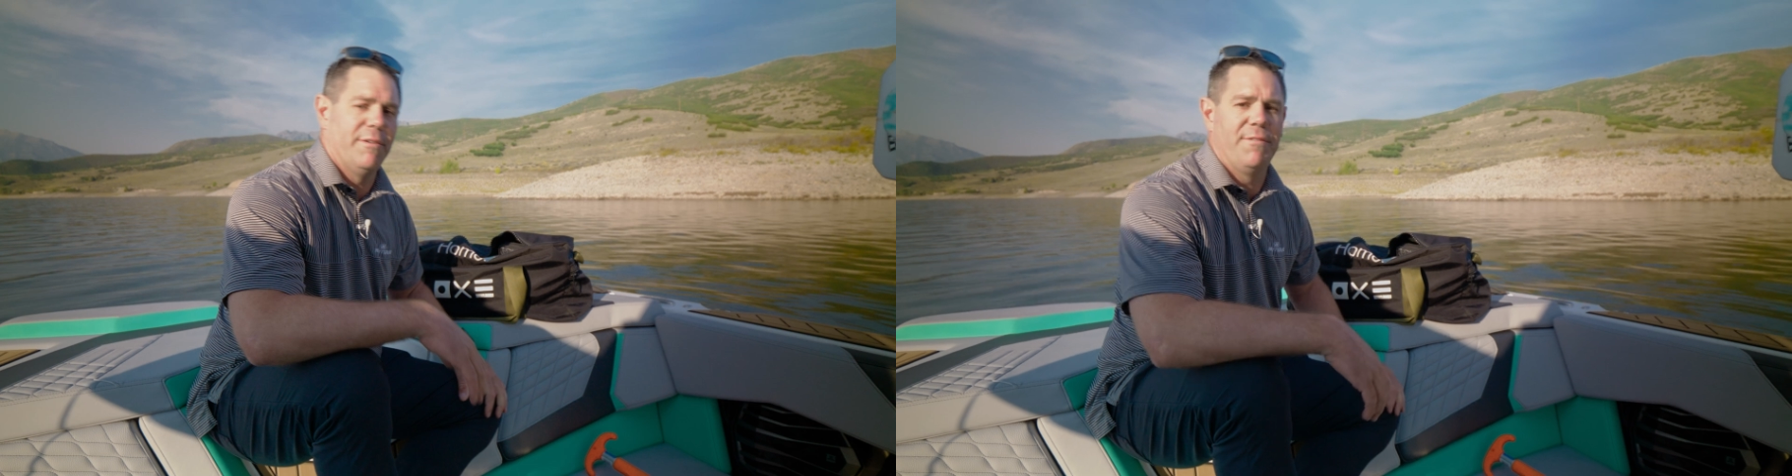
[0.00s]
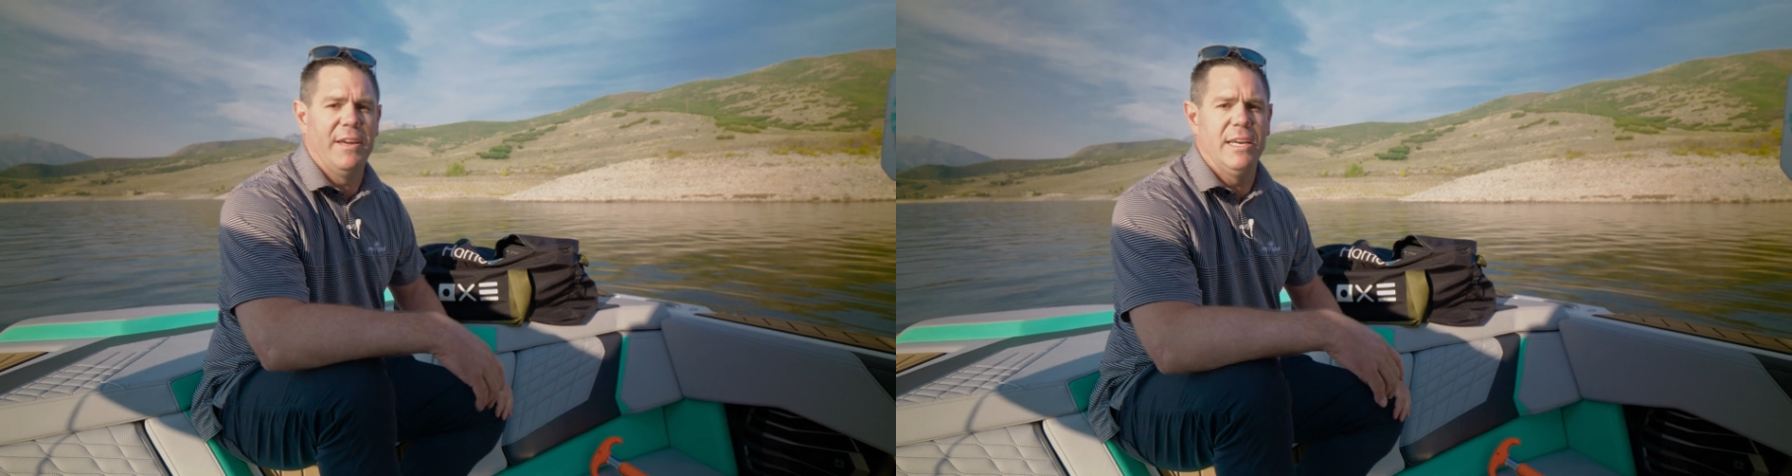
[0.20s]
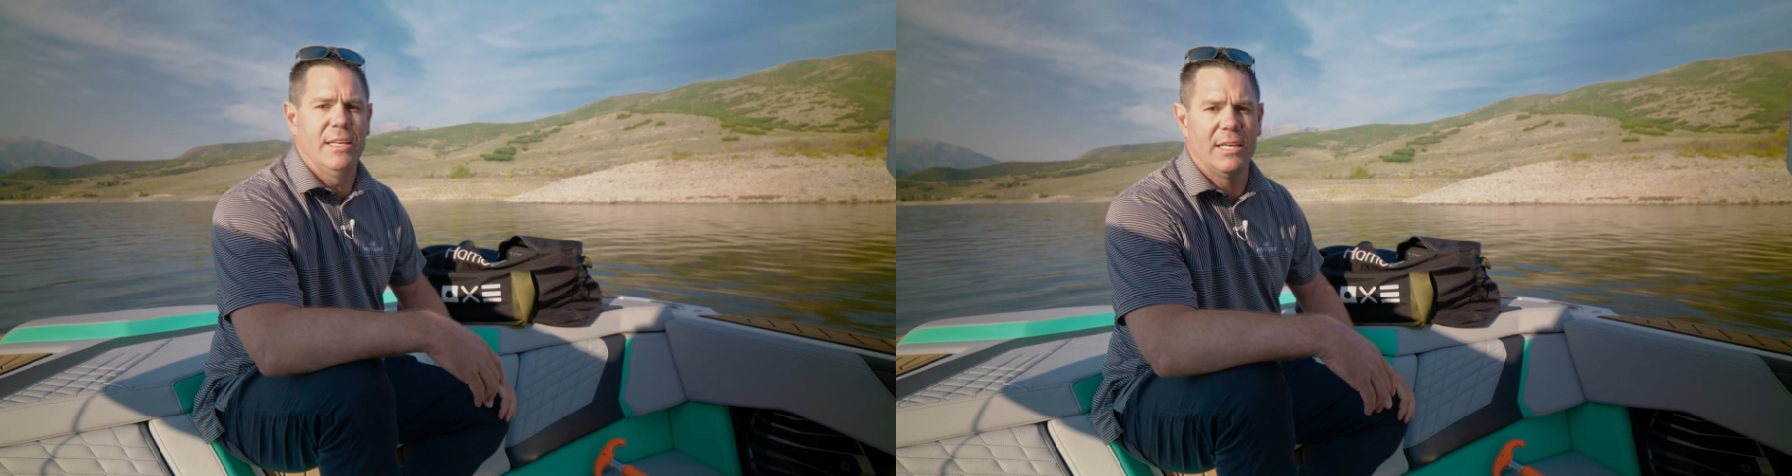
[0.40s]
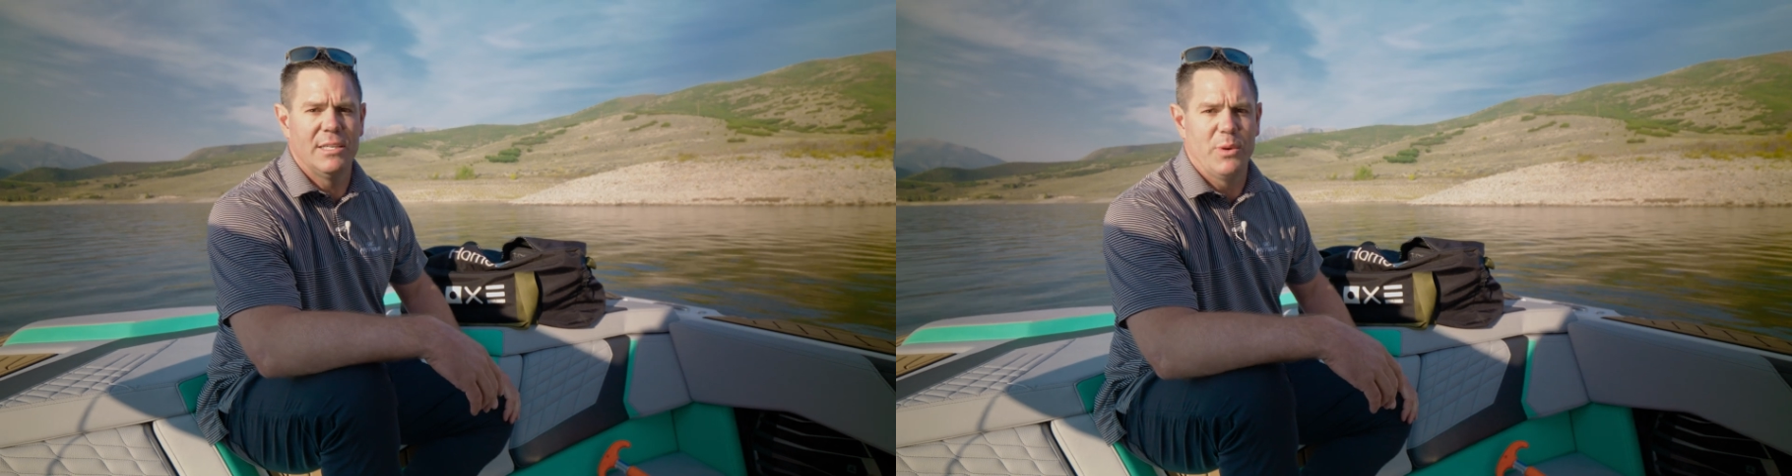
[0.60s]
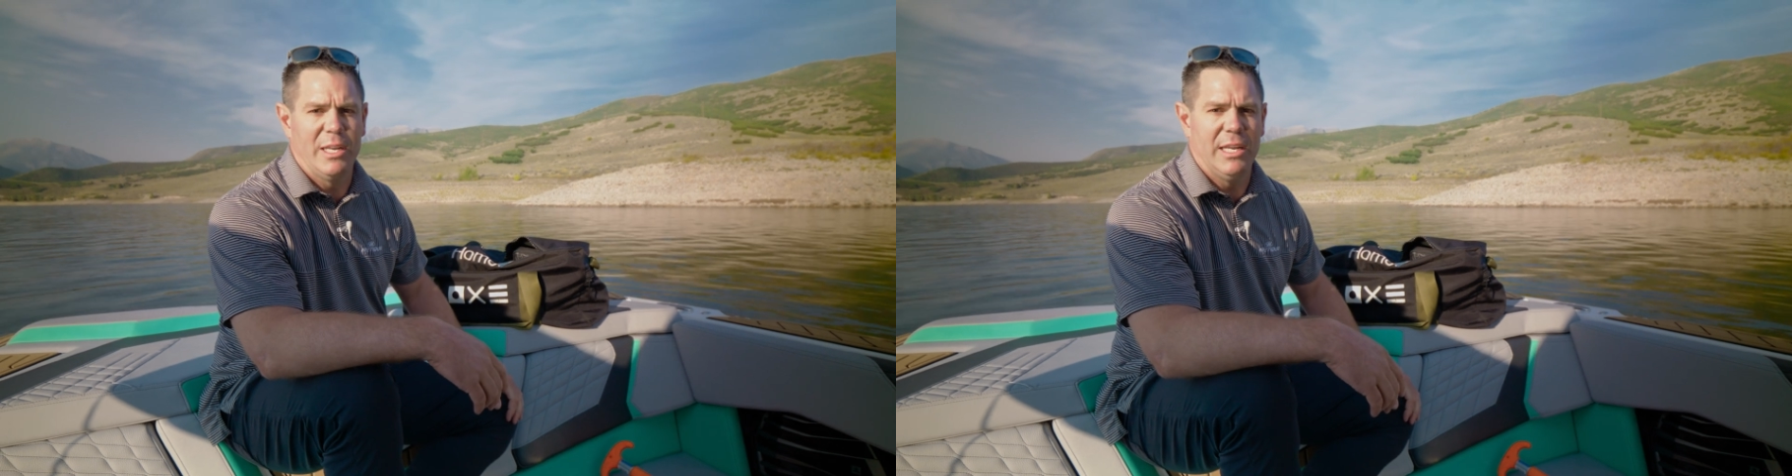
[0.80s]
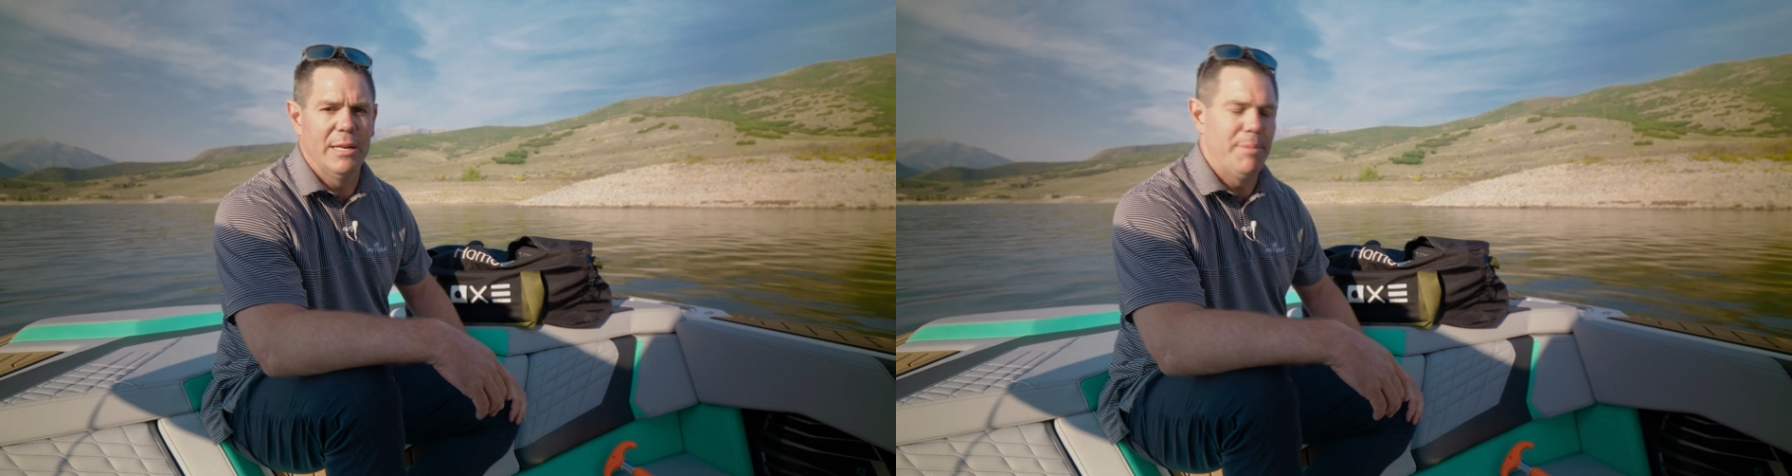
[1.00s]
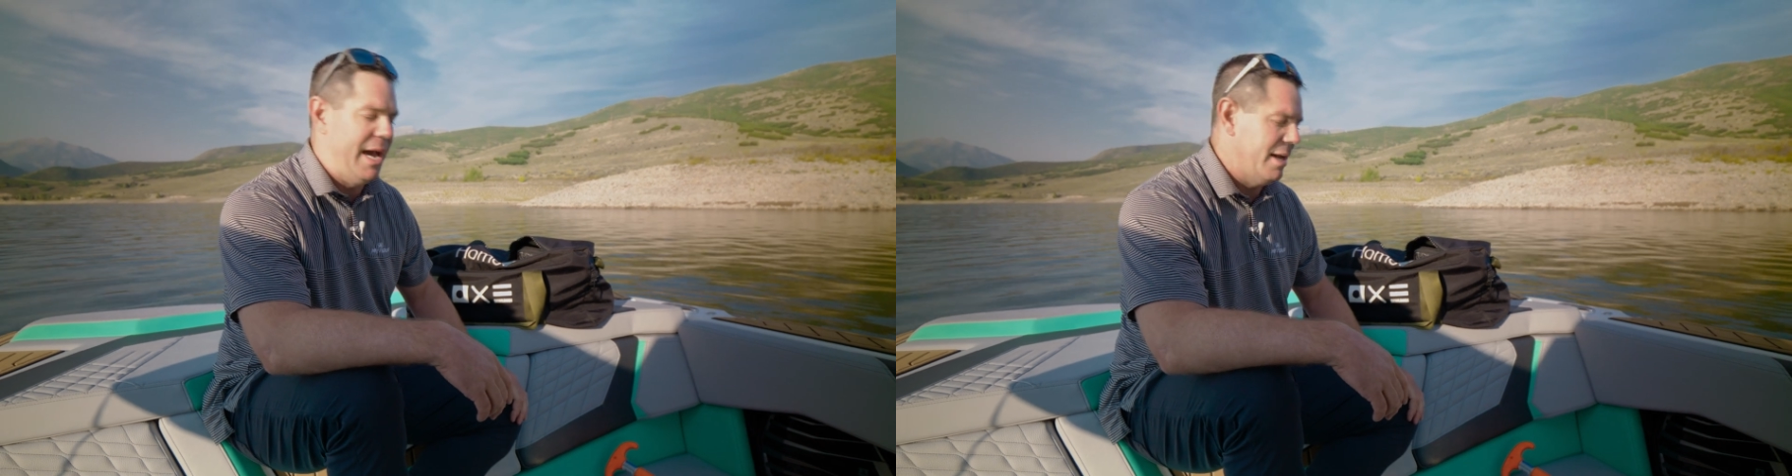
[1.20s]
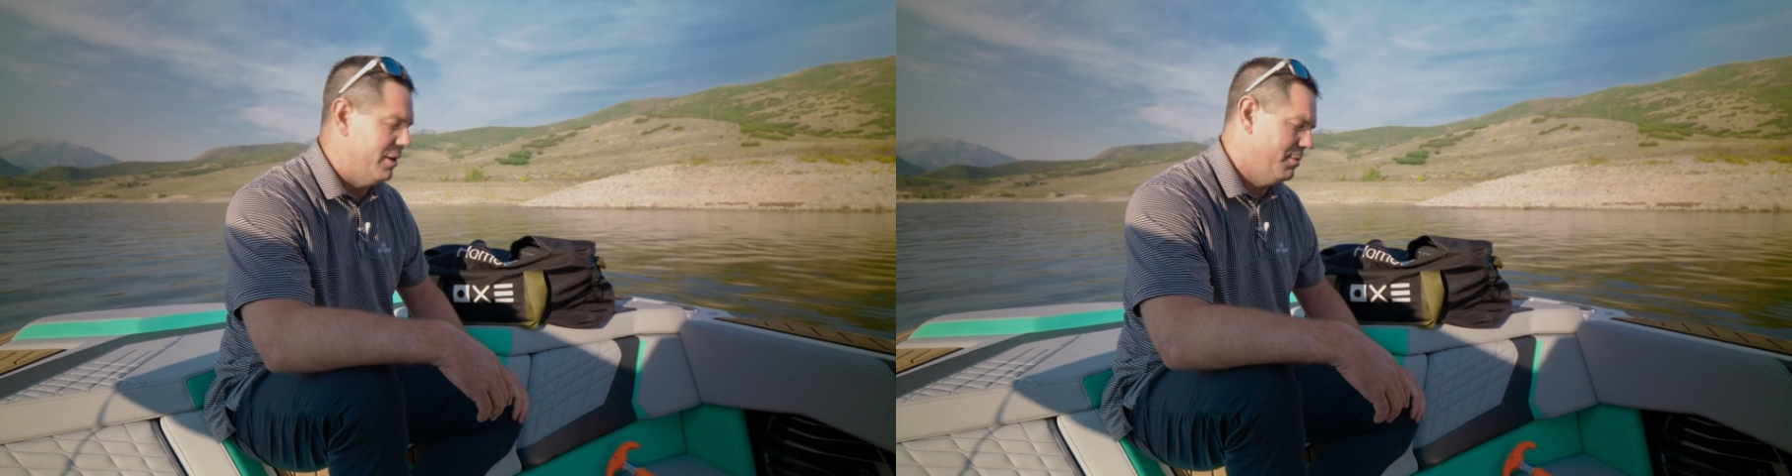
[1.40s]
feet is when you need a
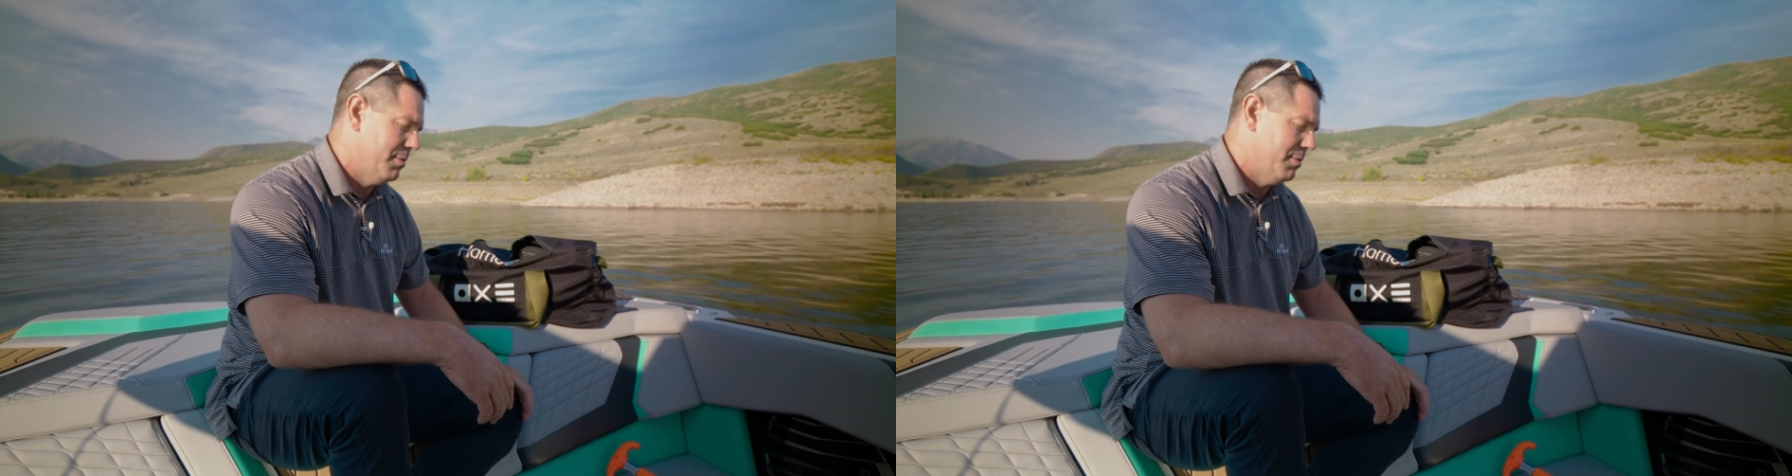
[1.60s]
paddle,